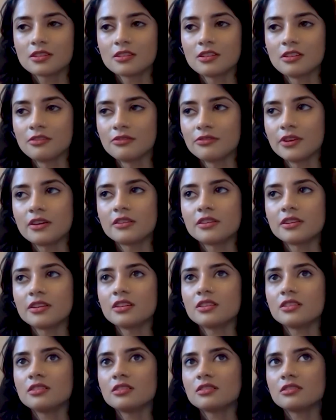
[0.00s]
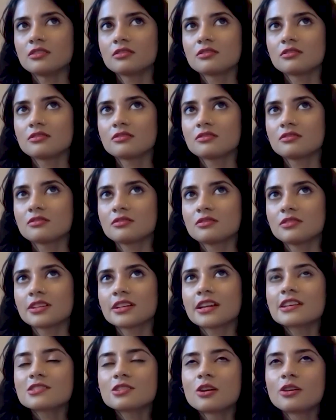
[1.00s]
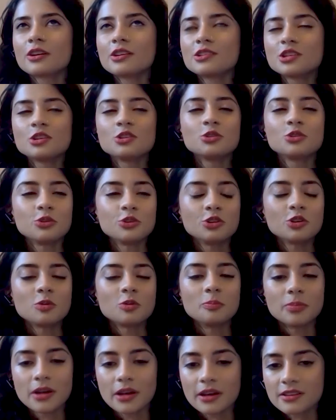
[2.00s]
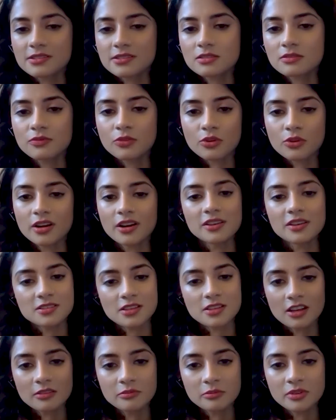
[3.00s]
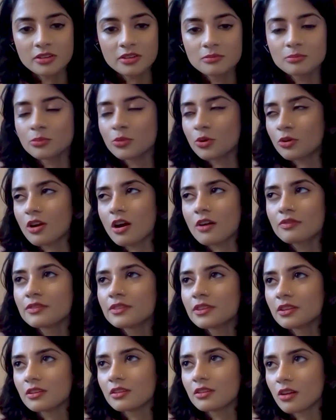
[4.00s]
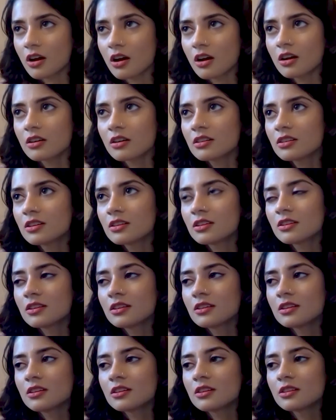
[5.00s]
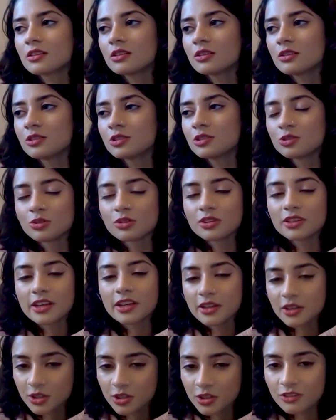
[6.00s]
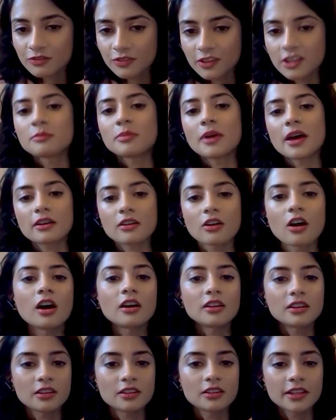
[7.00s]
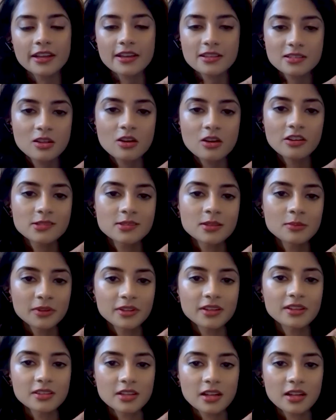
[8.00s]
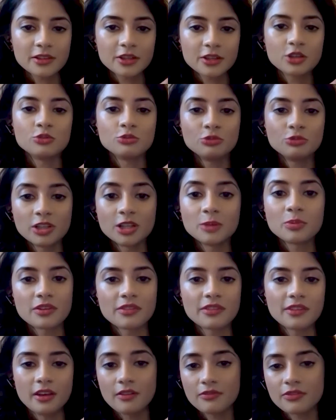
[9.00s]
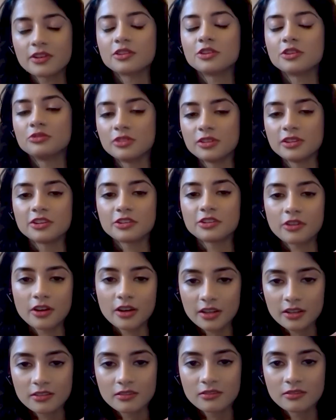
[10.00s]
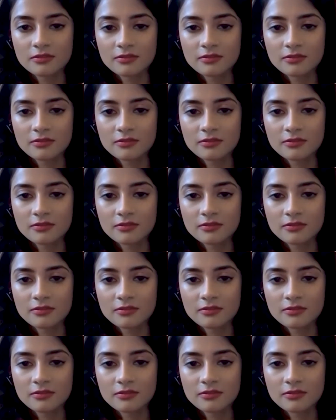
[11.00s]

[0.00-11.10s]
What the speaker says: a very like as long as you do your best for an assignment, more often than not, you'll get good feedback on it. Like as long as people can tell that you really put in the effort and you really tried.